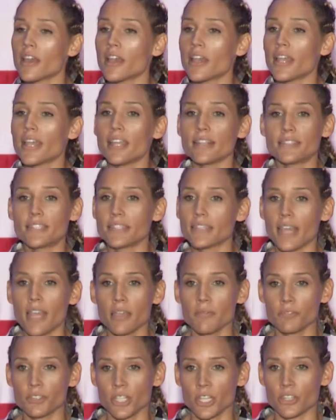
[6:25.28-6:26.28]
it's a
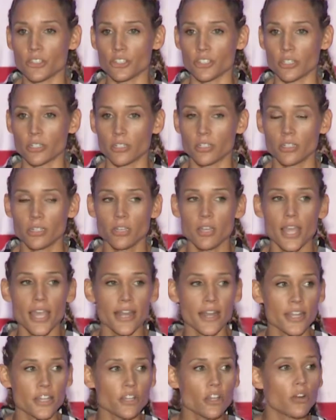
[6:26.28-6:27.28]
game changer. And
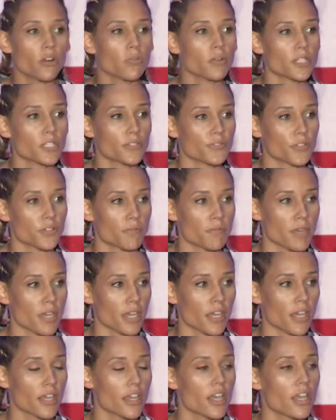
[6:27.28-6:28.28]
I know it was for
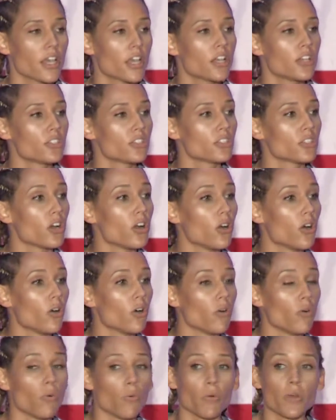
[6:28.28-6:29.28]
me.
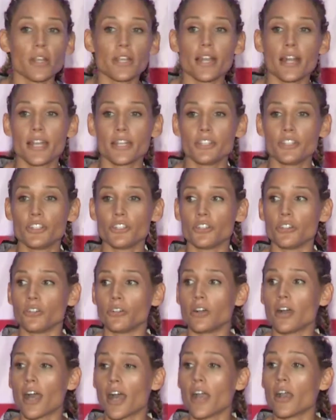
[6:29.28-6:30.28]
So what did I do?
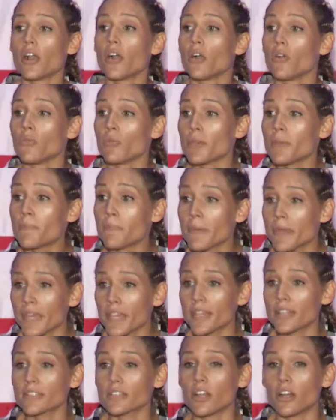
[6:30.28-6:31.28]
We
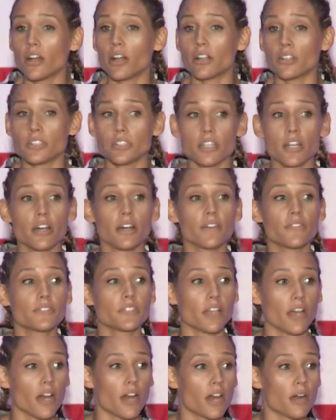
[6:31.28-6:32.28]
picked ourselves
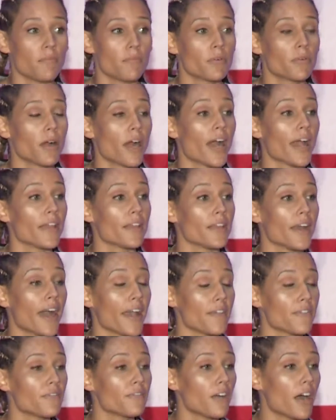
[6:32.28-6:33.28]
up.
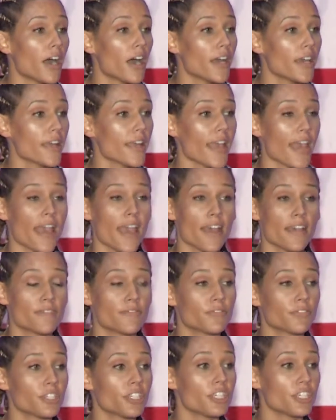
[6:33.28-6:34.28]
I fought
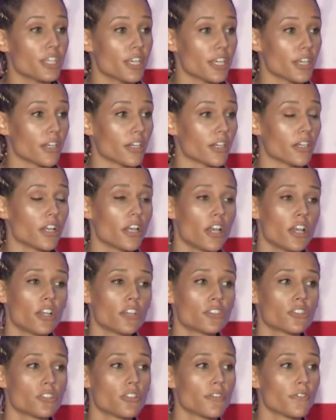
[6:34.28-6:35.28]
every year.
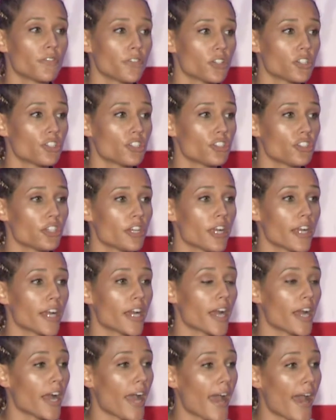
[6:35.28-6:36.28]
So the first year
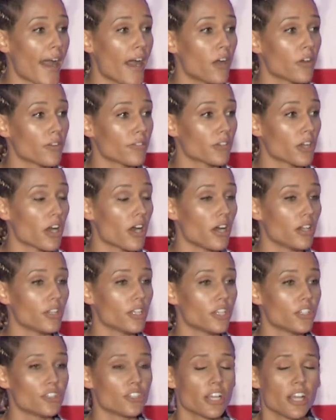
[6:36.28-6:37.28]
out of
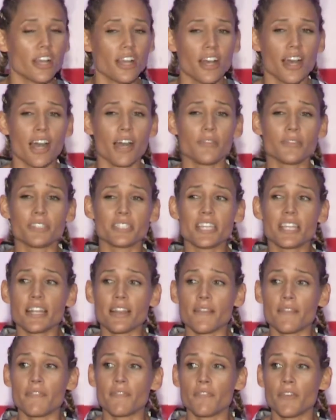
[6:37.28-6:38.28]
college, I was
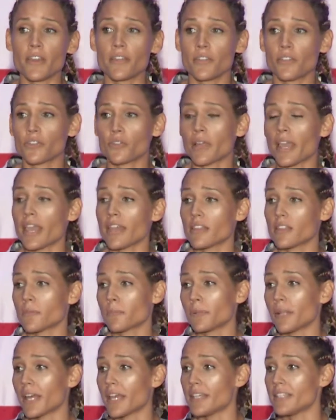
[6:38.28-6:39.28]
getting 5th through 8th
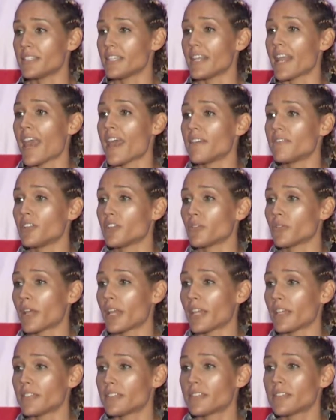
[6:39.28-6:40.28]
place in every
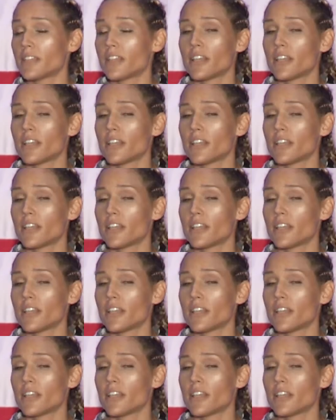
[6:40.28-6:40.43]
race.